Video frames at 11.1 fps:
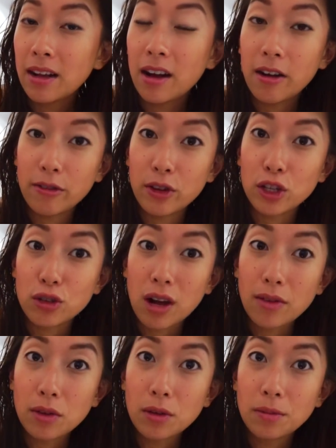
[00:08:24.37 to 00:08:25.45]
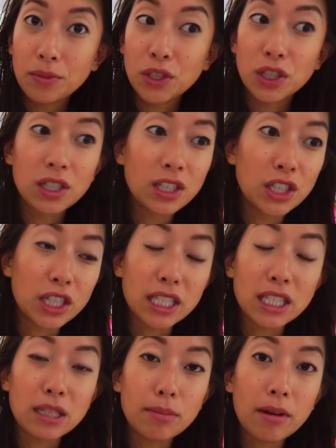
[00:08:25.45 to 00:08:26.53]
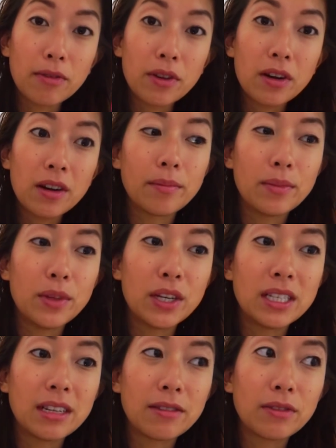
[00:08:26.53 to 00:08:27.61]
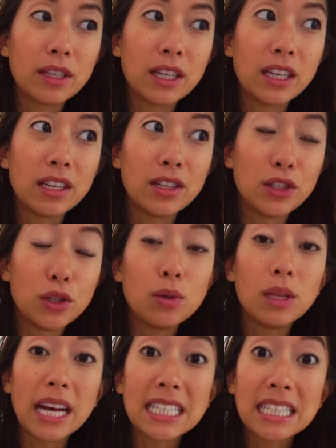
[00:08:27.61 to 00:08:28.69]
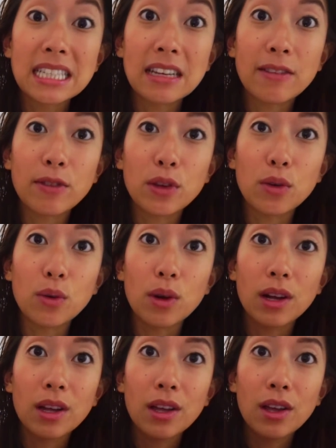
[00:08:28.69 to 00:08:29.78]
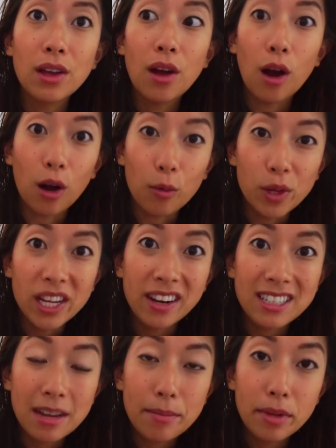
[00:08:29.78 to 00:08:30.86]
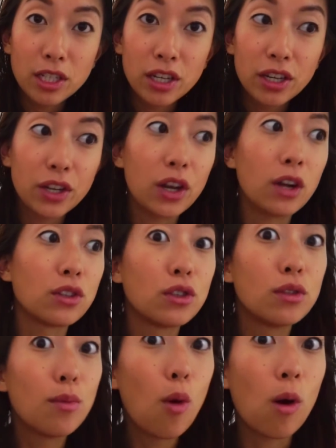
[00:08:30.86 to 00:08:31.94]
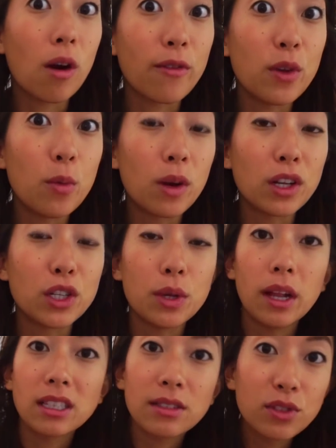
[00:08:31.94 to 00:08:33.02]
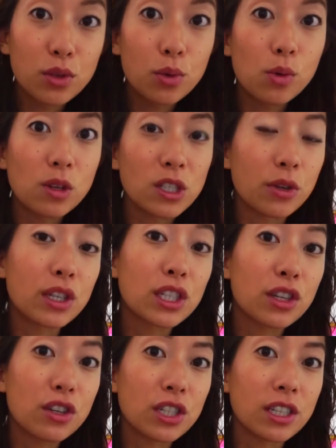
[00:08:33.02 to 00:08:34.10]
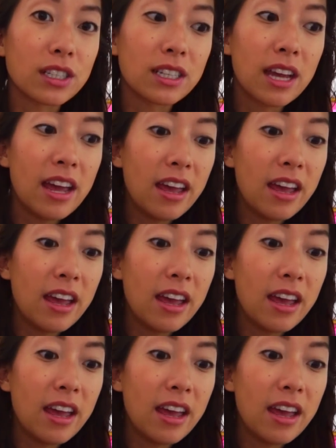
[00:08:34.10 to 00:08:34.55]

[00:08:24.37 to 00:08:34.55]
of your travel just as a buffer. You could definitely do less if you are really on a tight budget. You could also do more if you want to do lots of tours or excursions.